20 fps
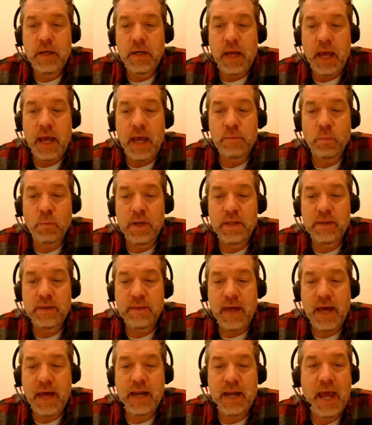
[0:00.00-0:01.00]
And when
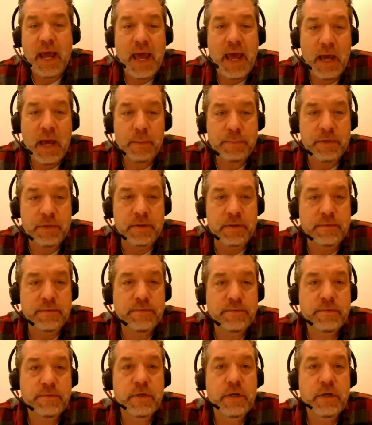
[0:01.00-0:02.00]
that
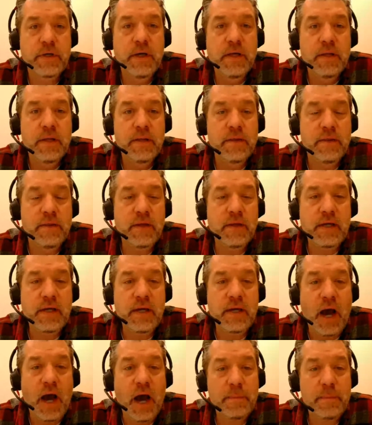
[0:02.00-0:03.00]
happens,
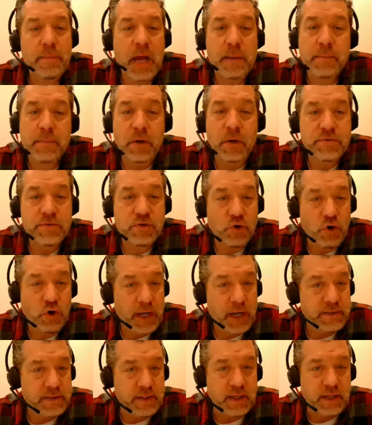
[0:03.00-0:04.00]
the op amp goes
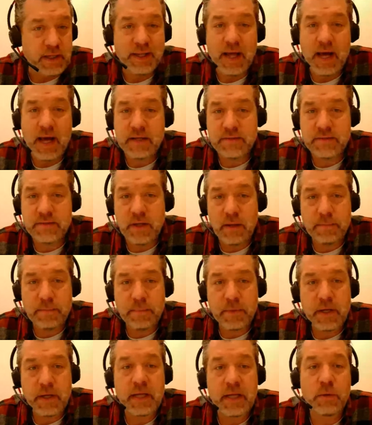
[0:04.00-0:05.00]
crazy. It locks up,
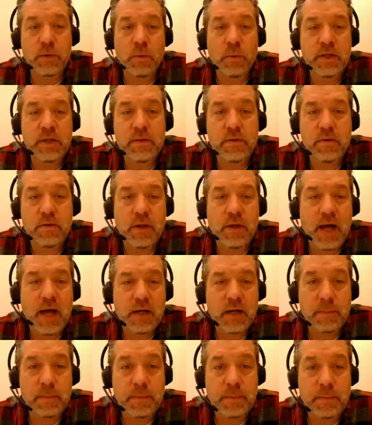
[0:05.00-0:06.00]
and it will either
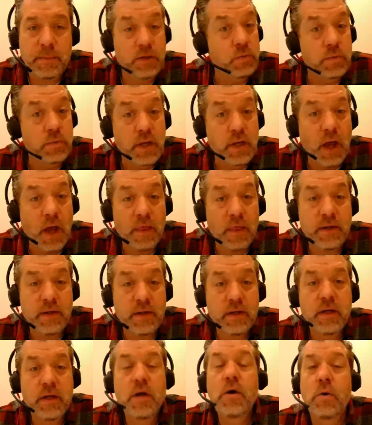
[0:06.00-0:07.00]
lock up and do
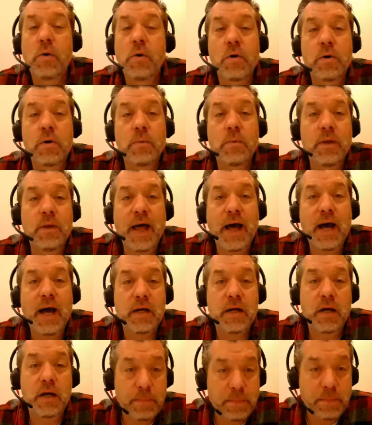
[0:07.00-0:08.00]
nothing, or it will
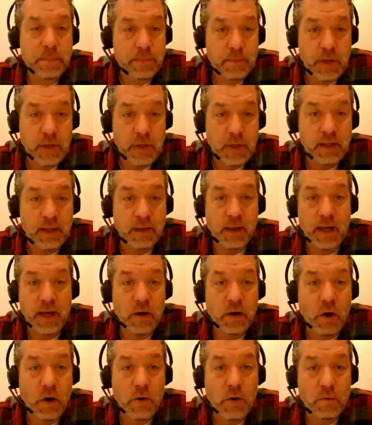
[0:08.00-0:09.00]
lock up and
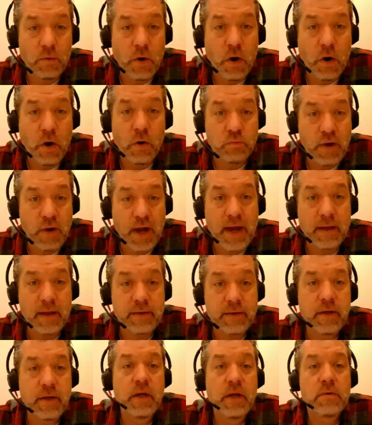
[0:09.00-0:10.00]
light all
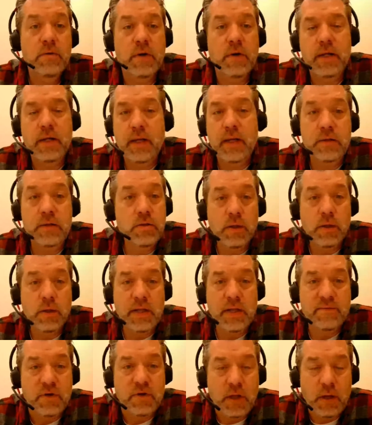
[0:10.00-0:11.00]
red, right? And you'll
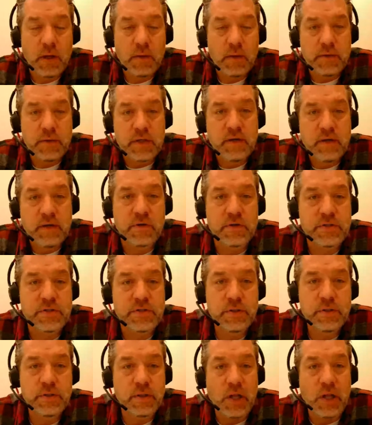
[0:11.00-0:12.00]
never know the
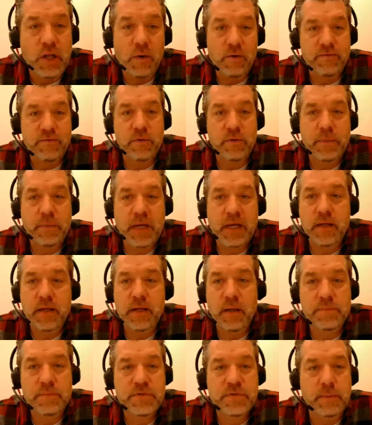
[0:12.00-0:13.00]
difference. You don't know if you're
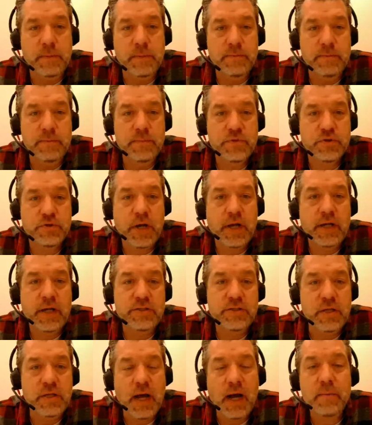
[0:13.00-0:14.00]
picking up some
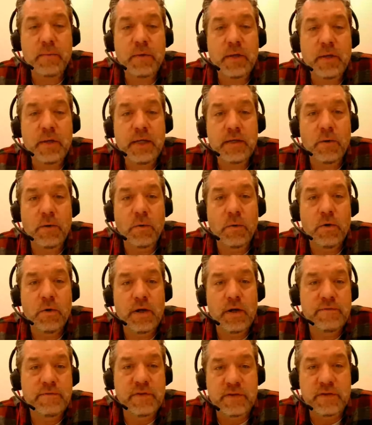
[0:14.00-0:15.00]
strange anomaly
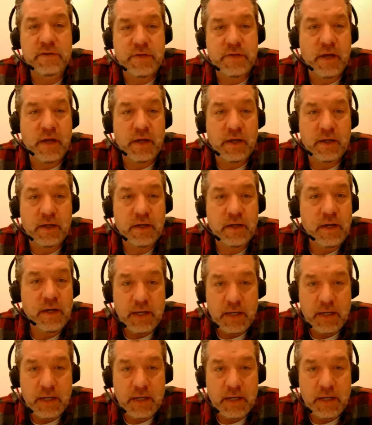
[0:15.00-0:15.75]
or if this thing